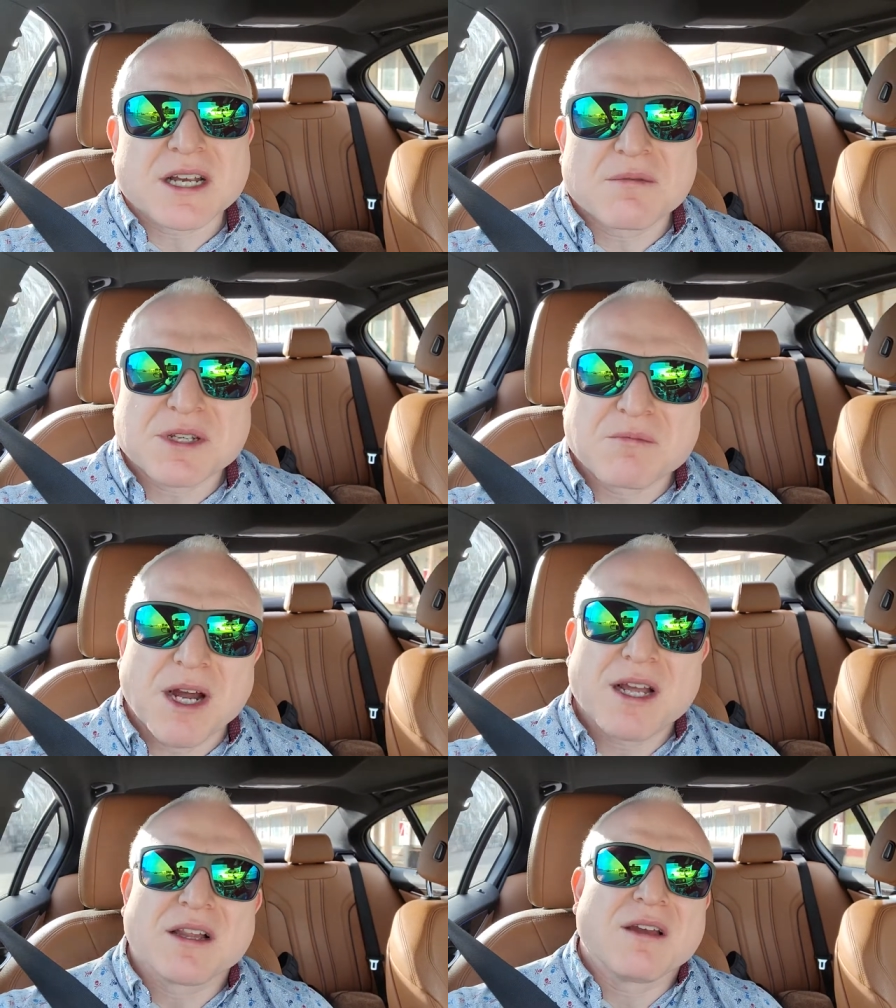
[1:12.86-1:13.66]
times in
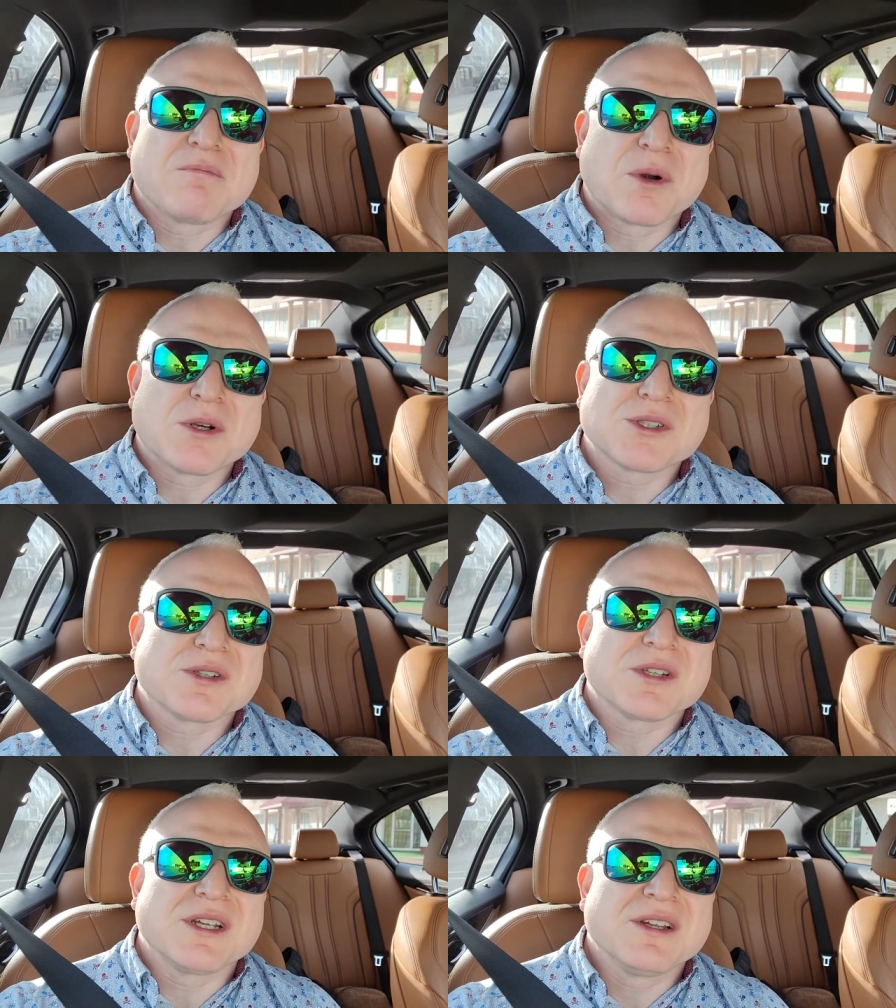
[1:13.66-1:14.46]
my life
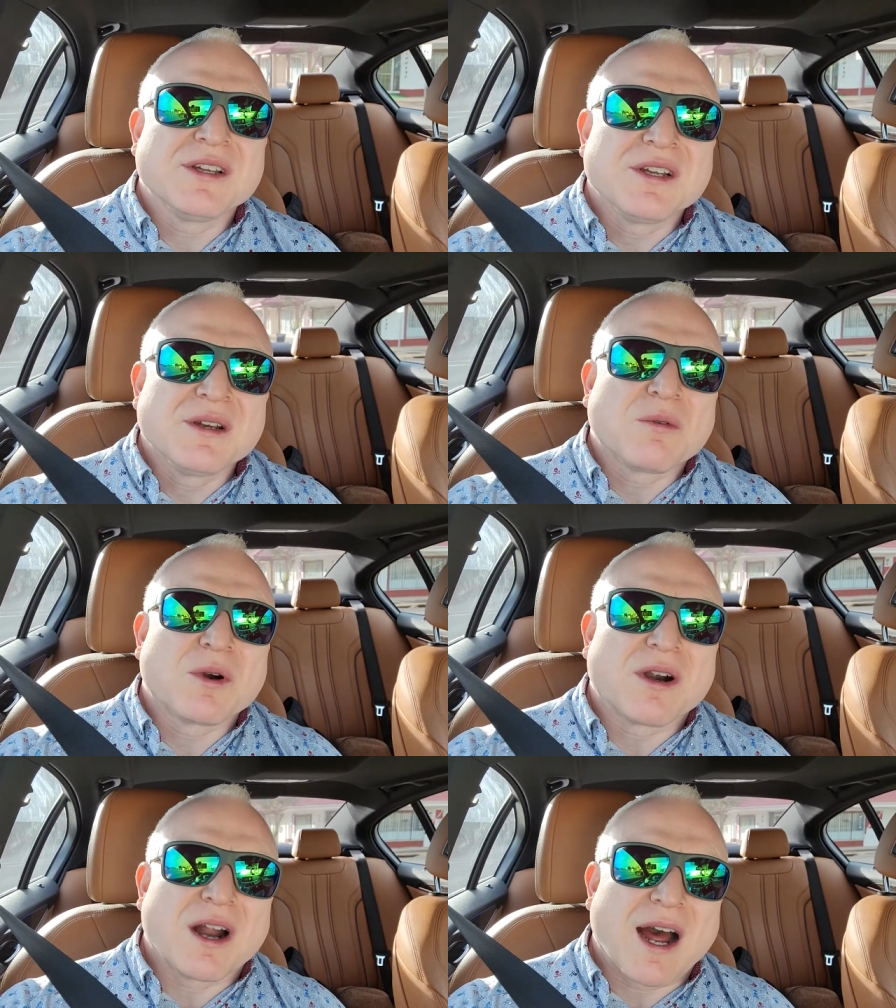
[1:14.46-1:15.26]
personally
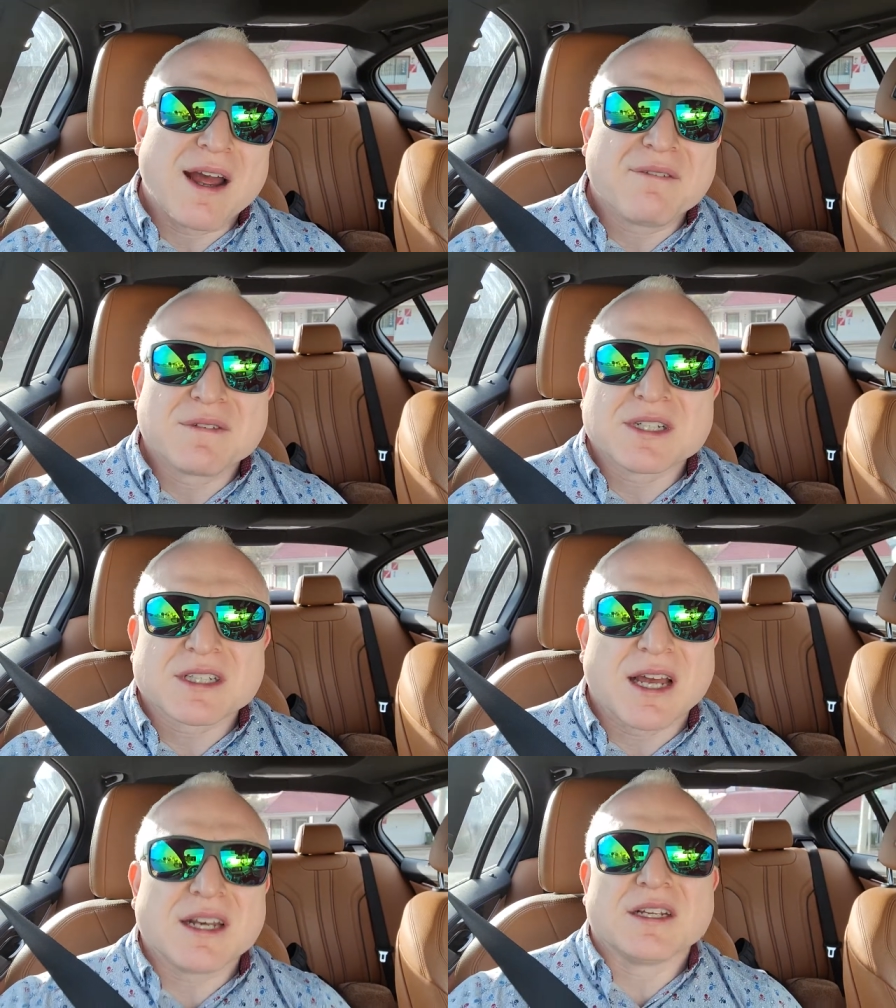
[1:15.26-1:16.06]
where I've
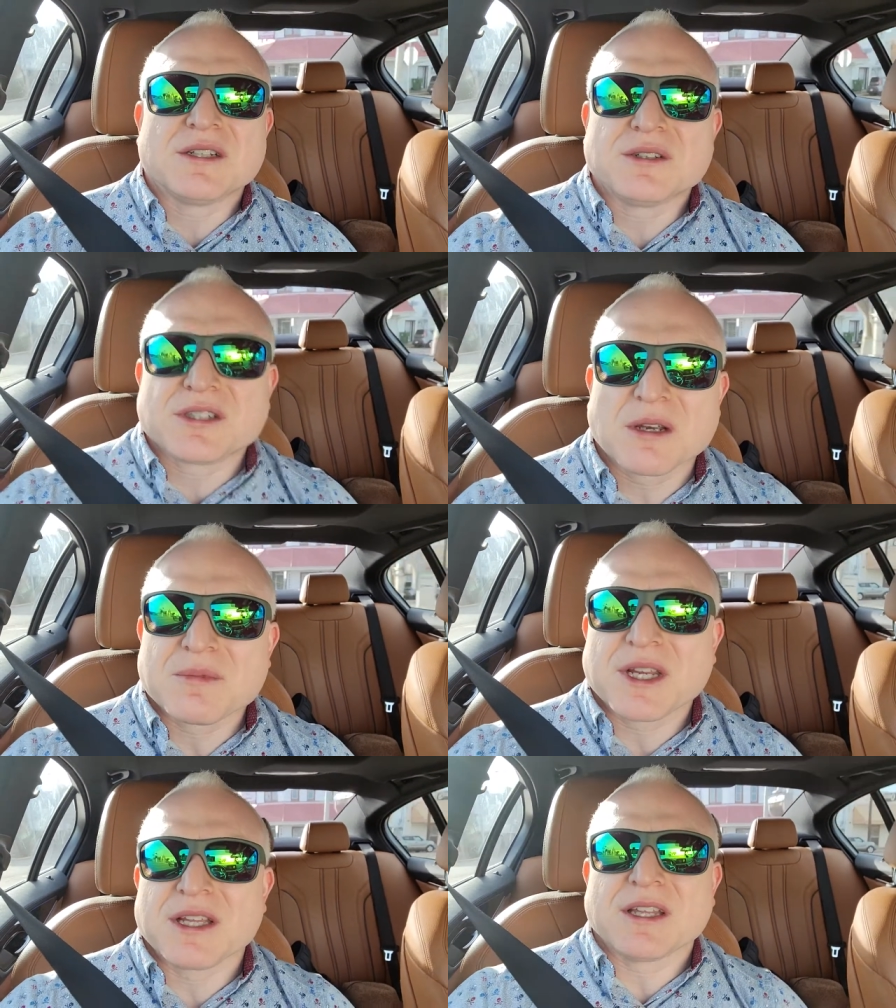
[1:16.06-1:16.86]
decided to do
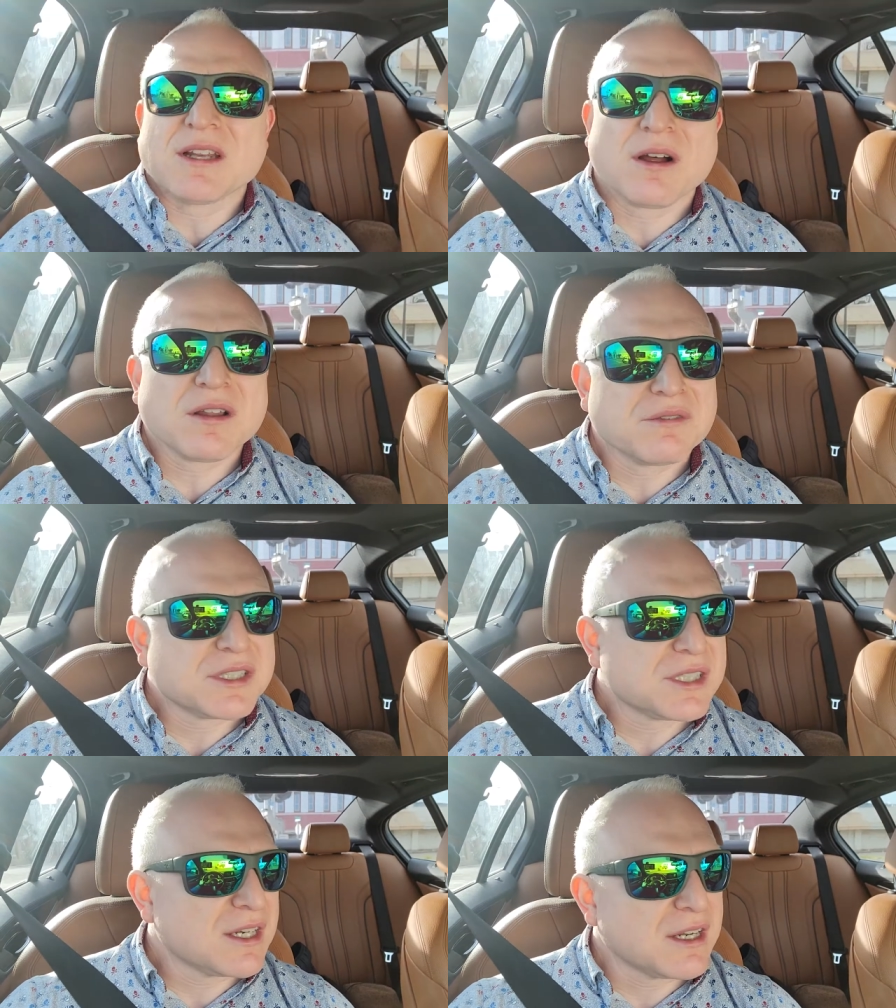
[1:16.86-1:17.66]
something and then all of a
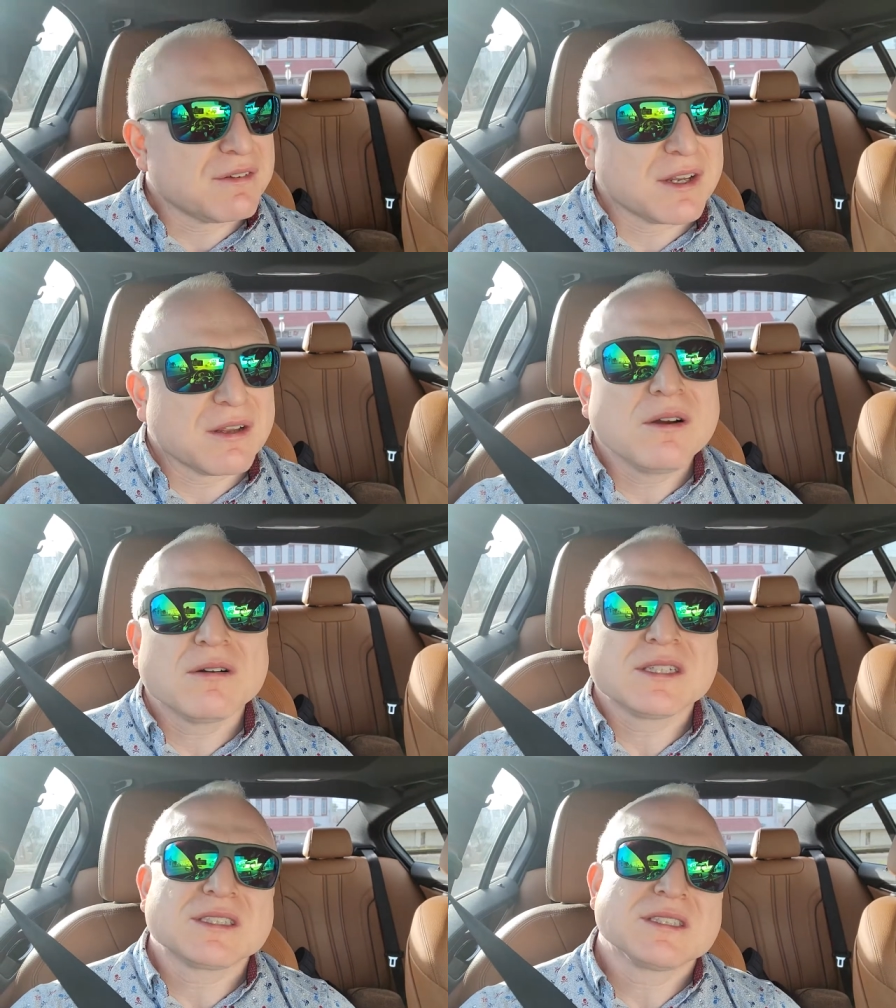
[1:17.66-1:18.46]
sudden I think,
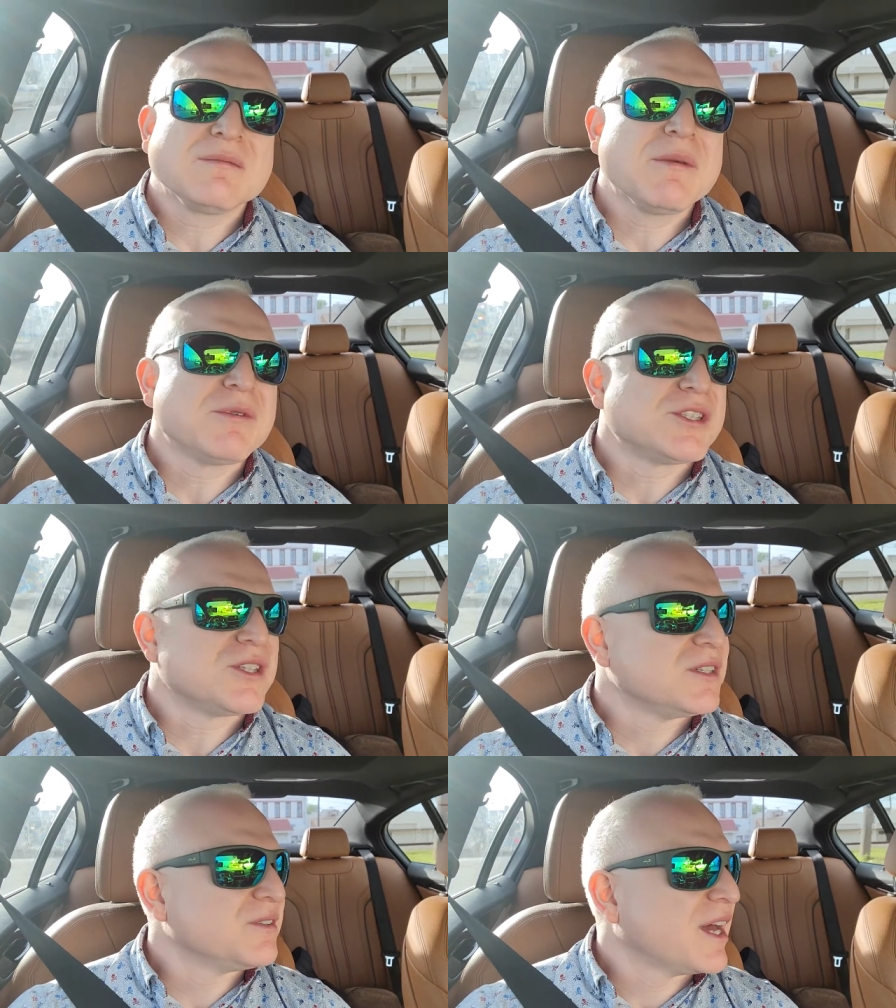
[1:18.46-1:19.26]
oh, maybe we
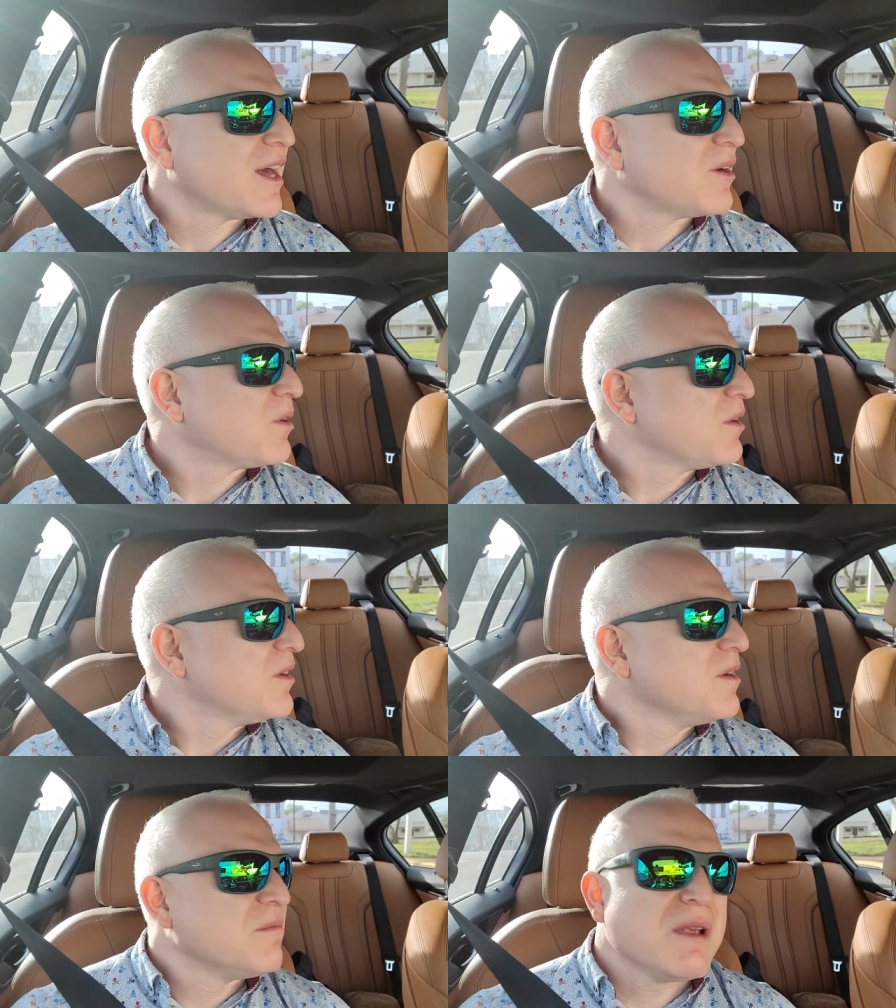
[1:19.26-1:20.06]
shouldn't do that or
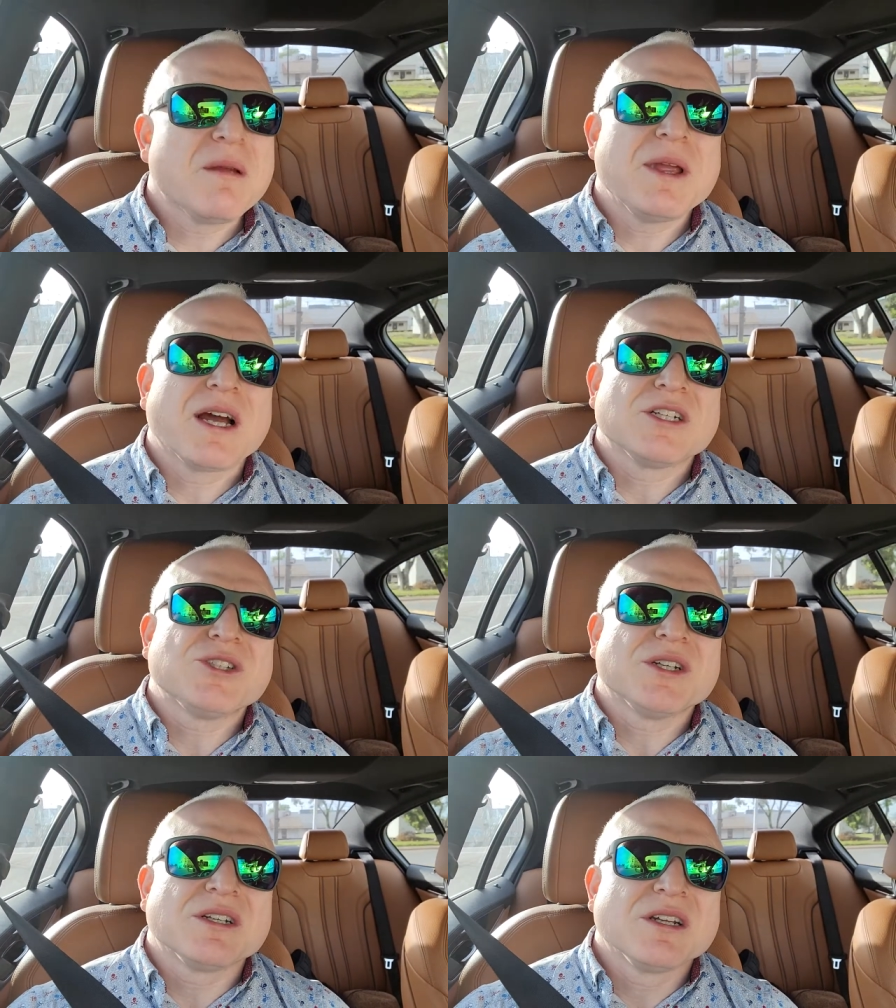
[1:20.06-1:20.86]
maybe I
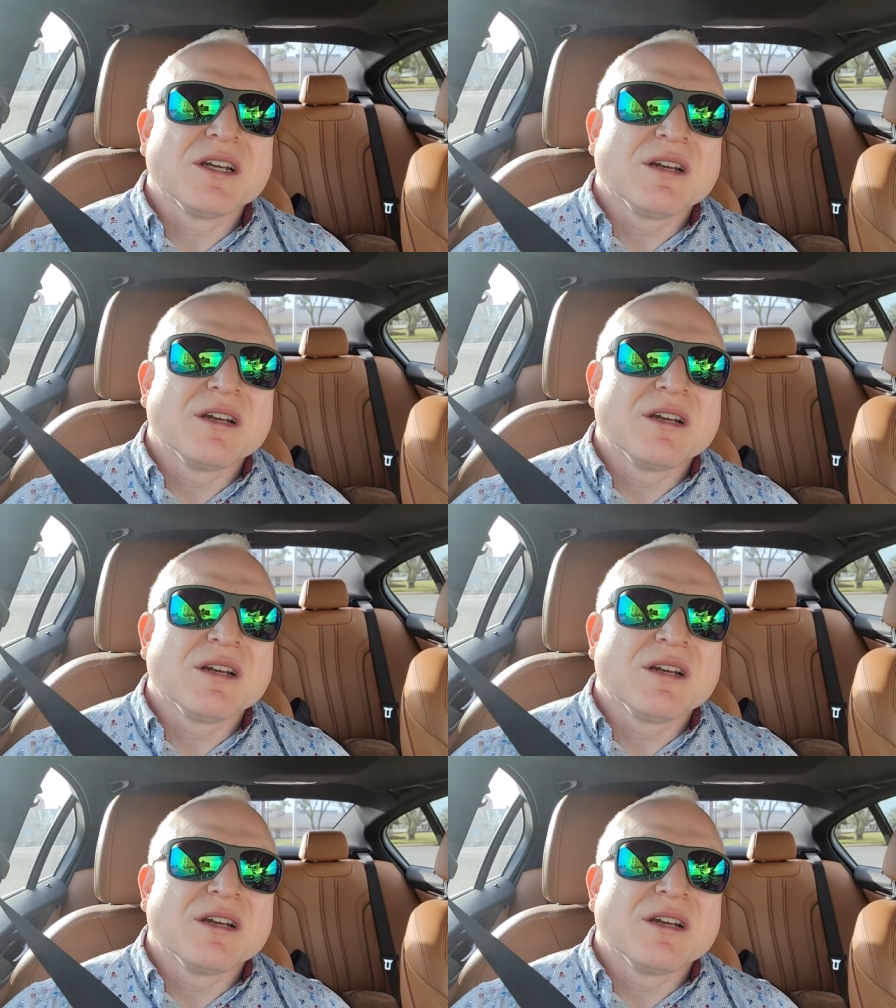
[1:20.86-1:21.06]
shouldn't.